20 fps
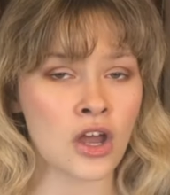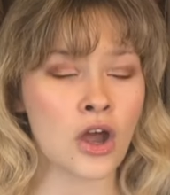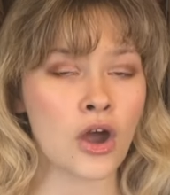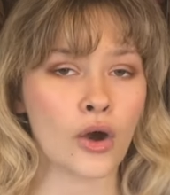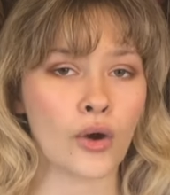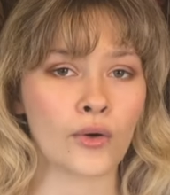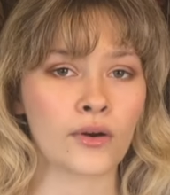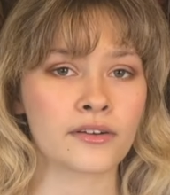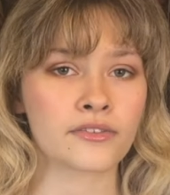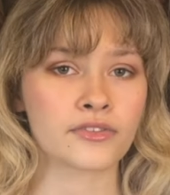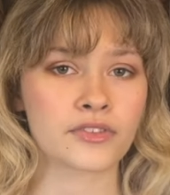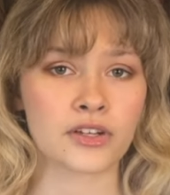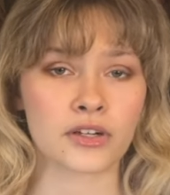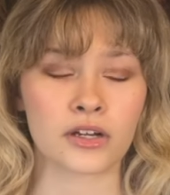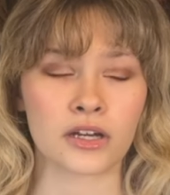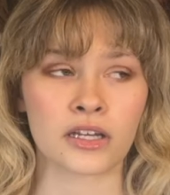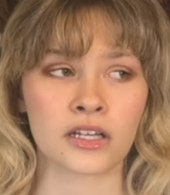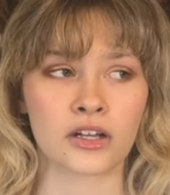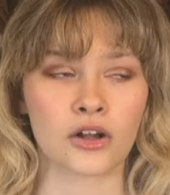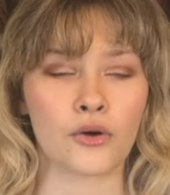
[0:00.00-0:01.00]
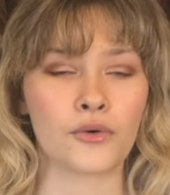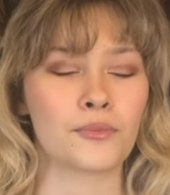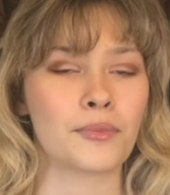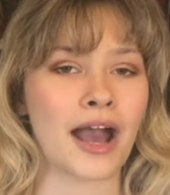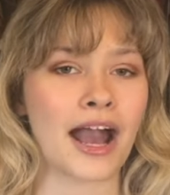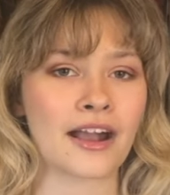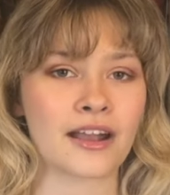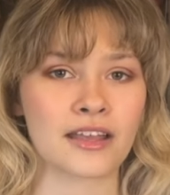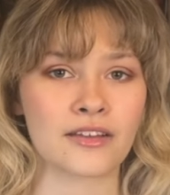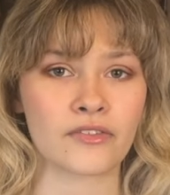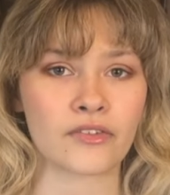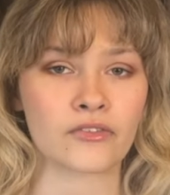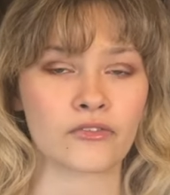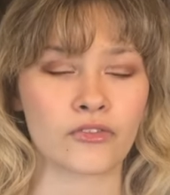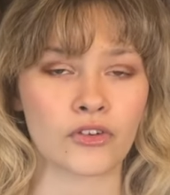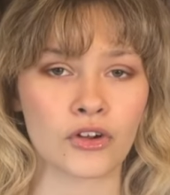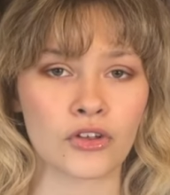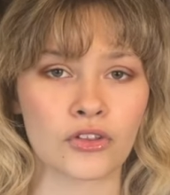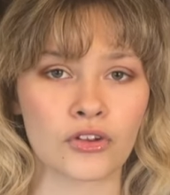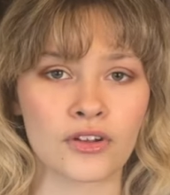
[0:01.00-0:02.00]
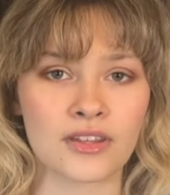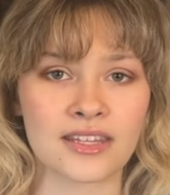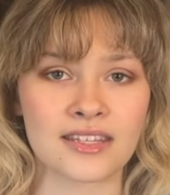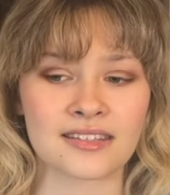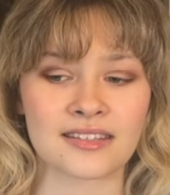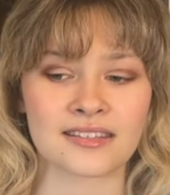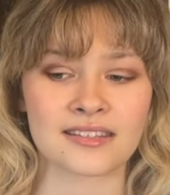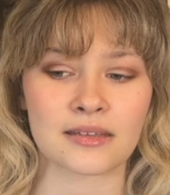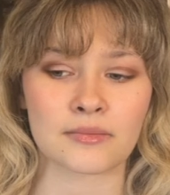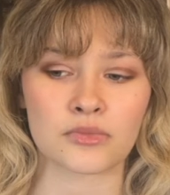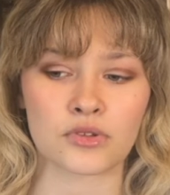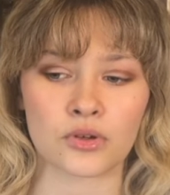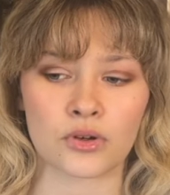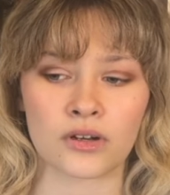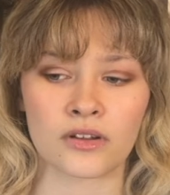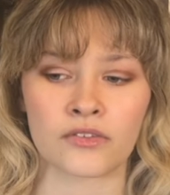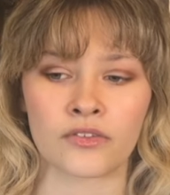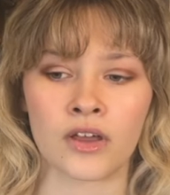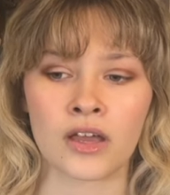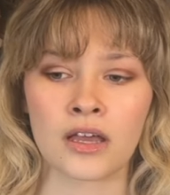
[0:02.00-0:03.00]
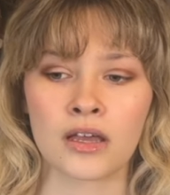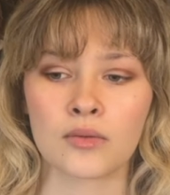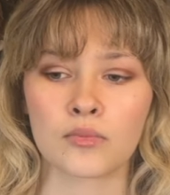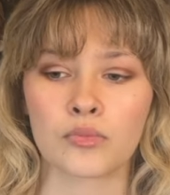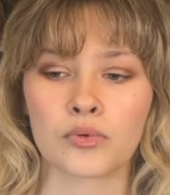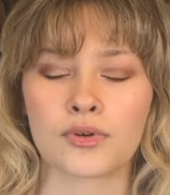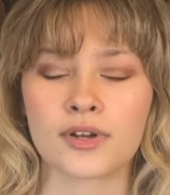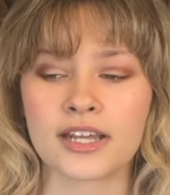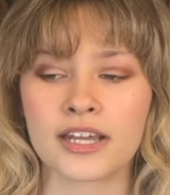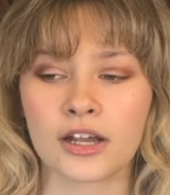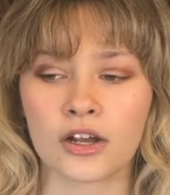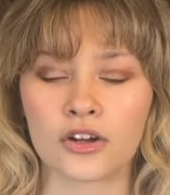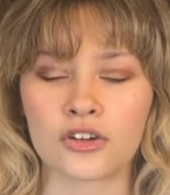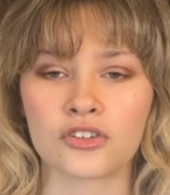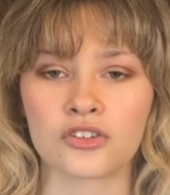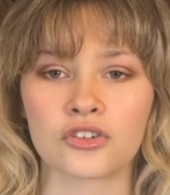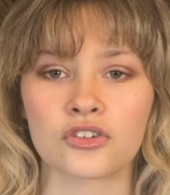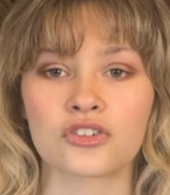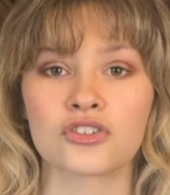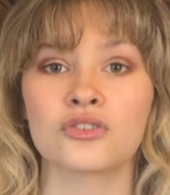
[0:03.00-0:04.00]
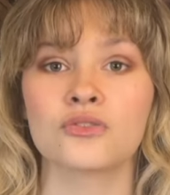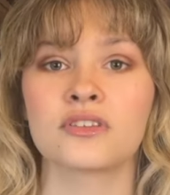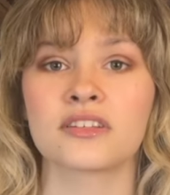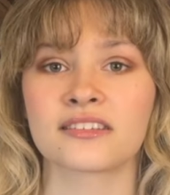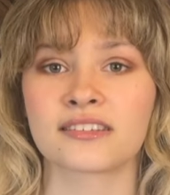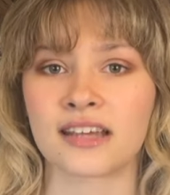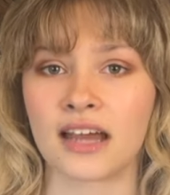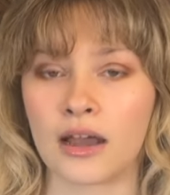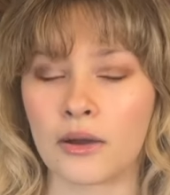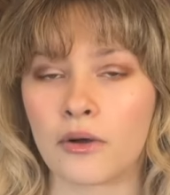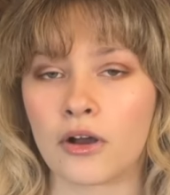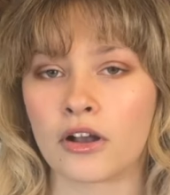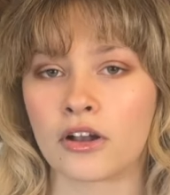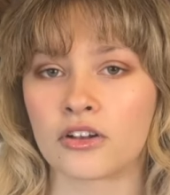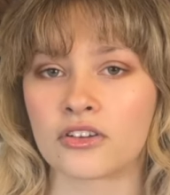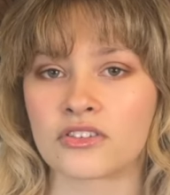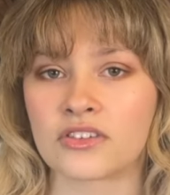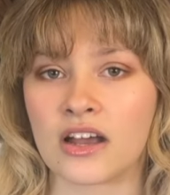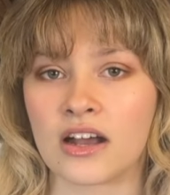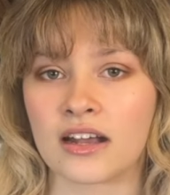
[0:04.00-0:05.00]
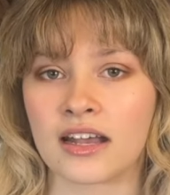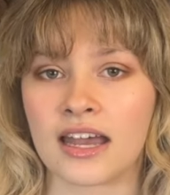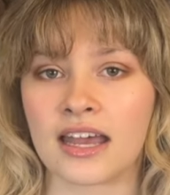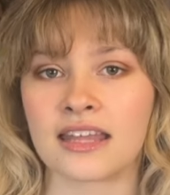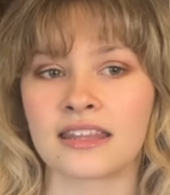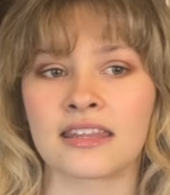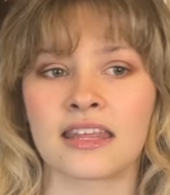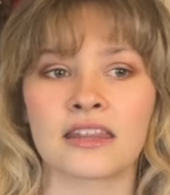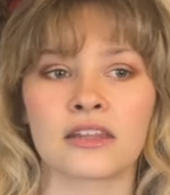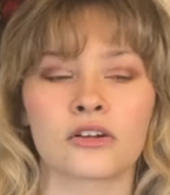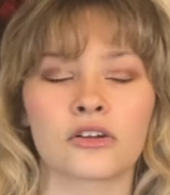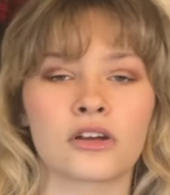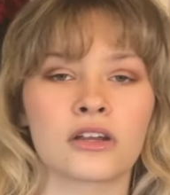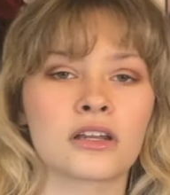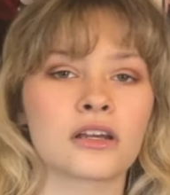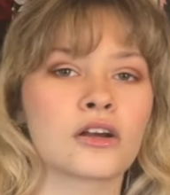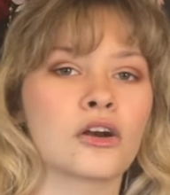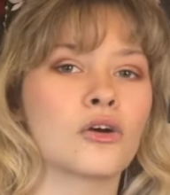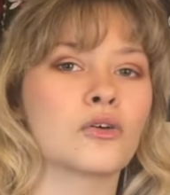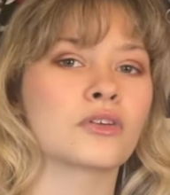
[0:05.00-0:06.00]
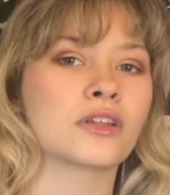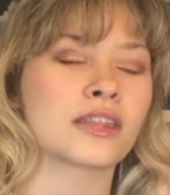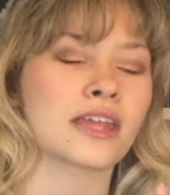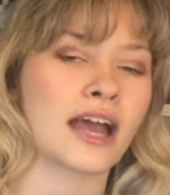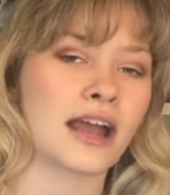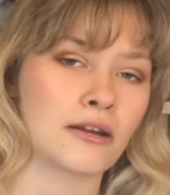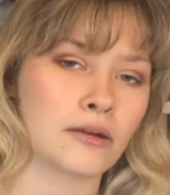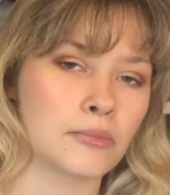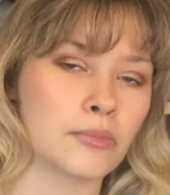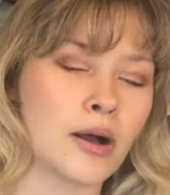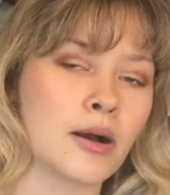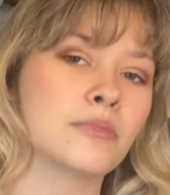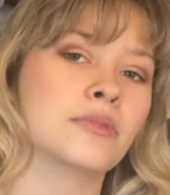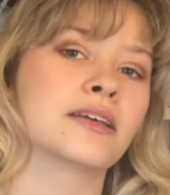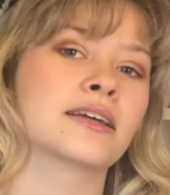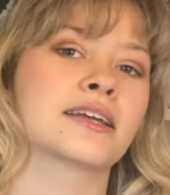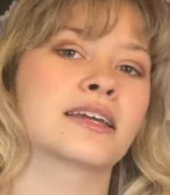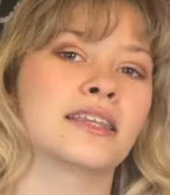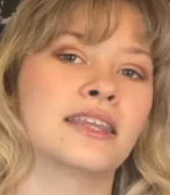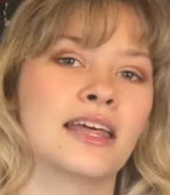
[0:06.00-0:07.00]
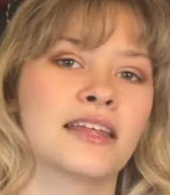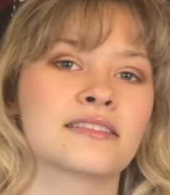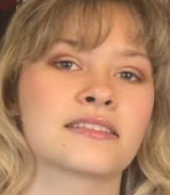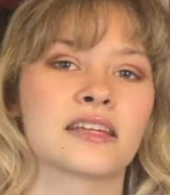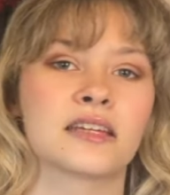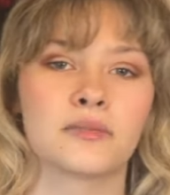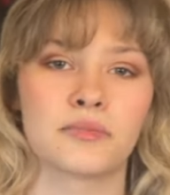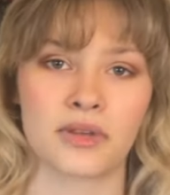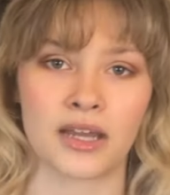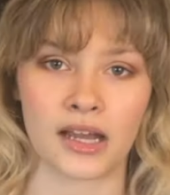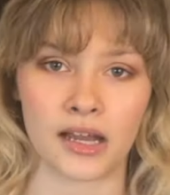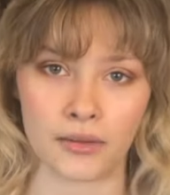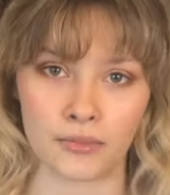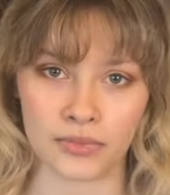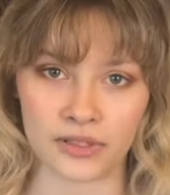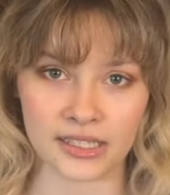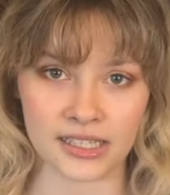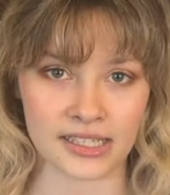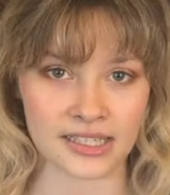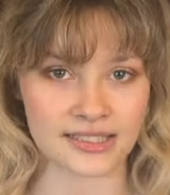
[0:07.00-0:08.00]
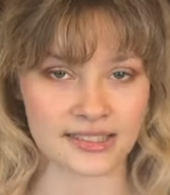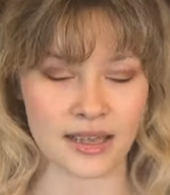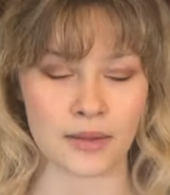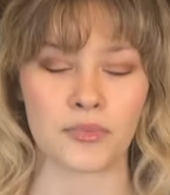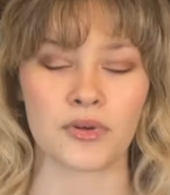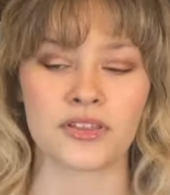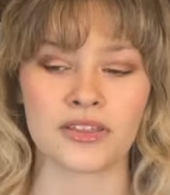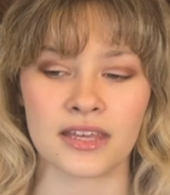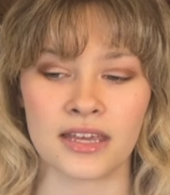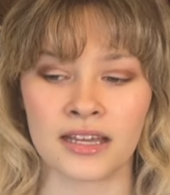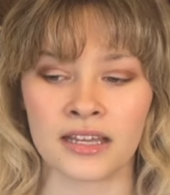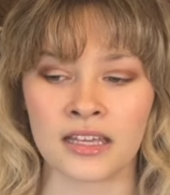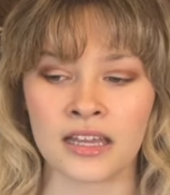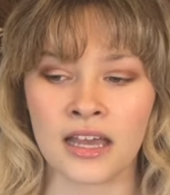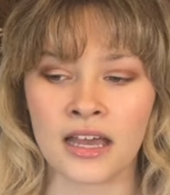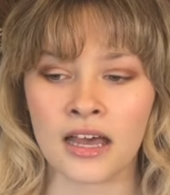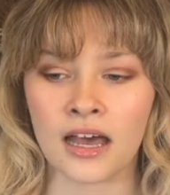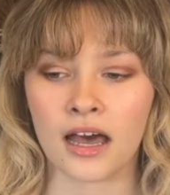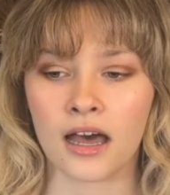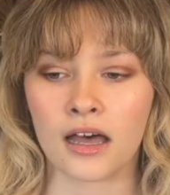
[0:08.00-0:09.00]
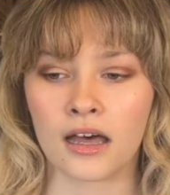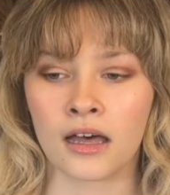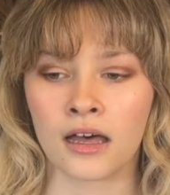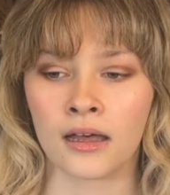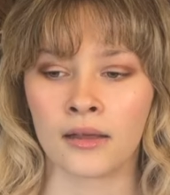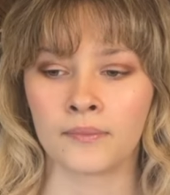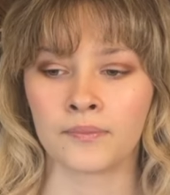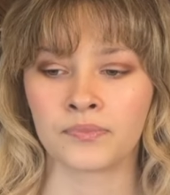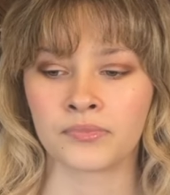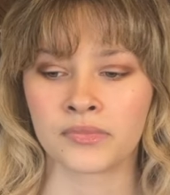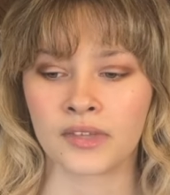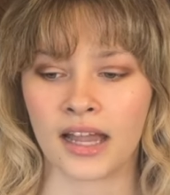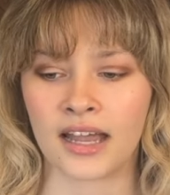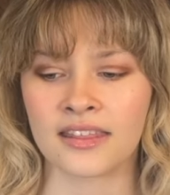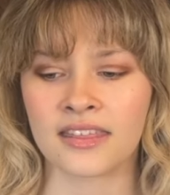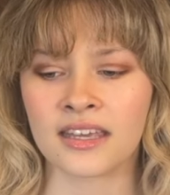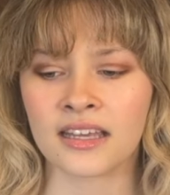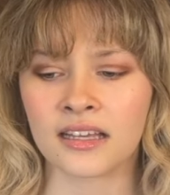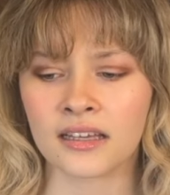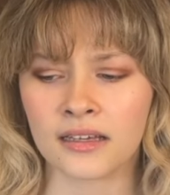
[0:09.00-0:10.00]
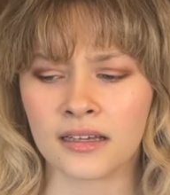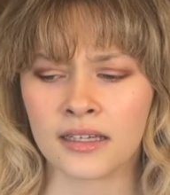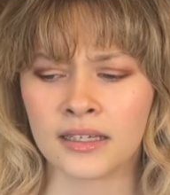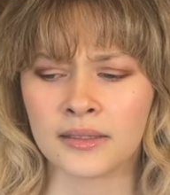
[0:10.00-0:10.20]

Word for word: or if they're going to go back even further and this is some sort of precursor to the Skywalker saga and then they're going to go to the High Republic and that's going to be a completely separate thing. I think